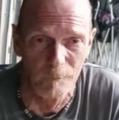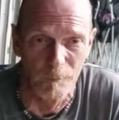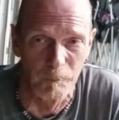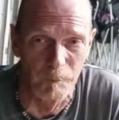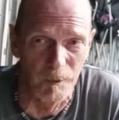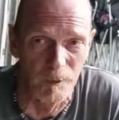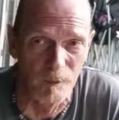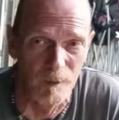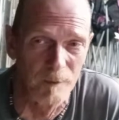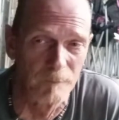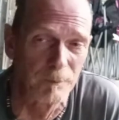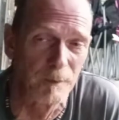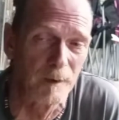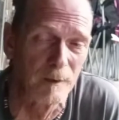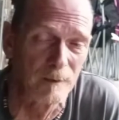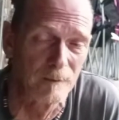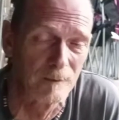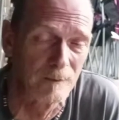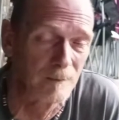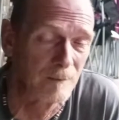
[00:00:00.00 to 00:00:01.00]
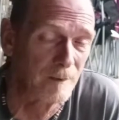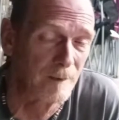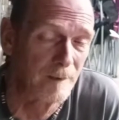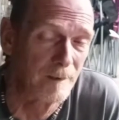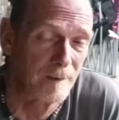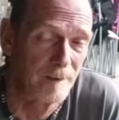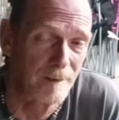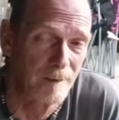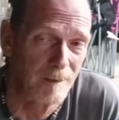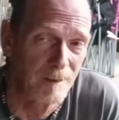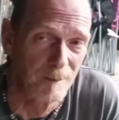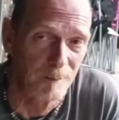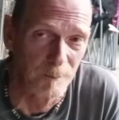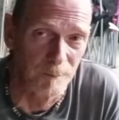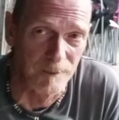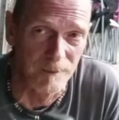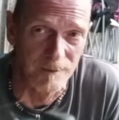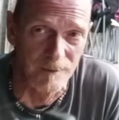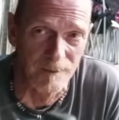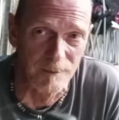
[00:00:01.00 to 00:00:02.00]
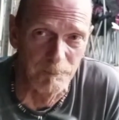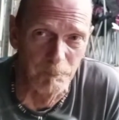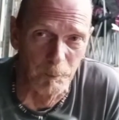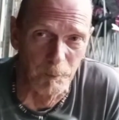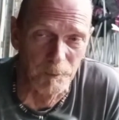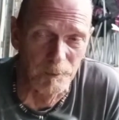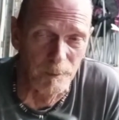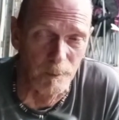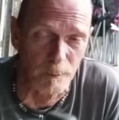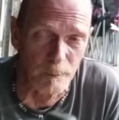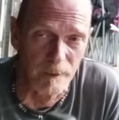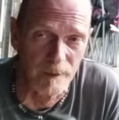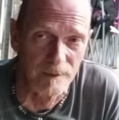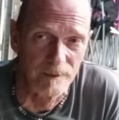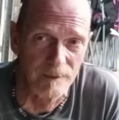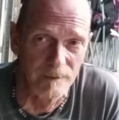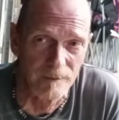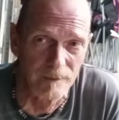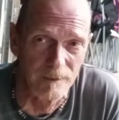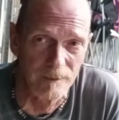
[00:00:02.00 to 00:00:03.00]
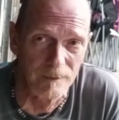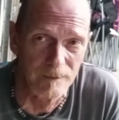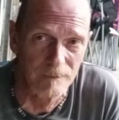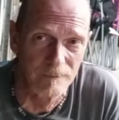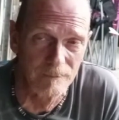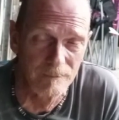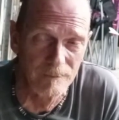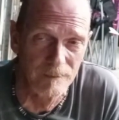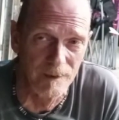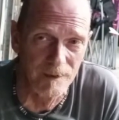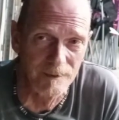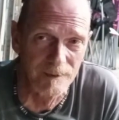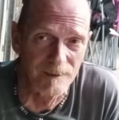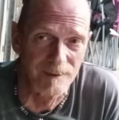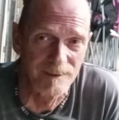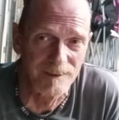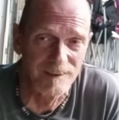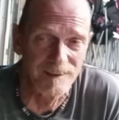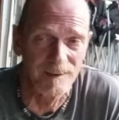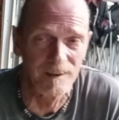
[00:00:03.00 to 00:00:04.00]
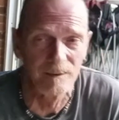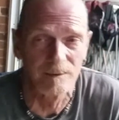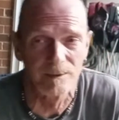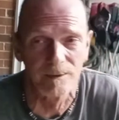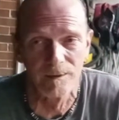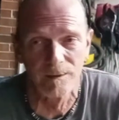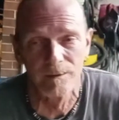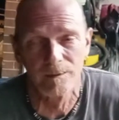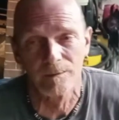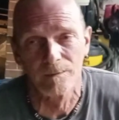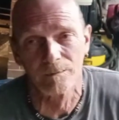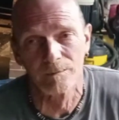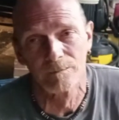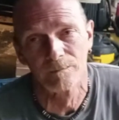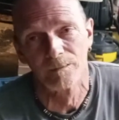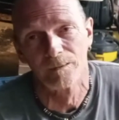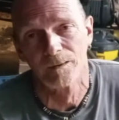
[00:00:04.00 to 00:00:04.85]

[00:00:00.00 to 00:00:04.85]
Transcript: My grandfather was into sports car racing and SCCA thing. And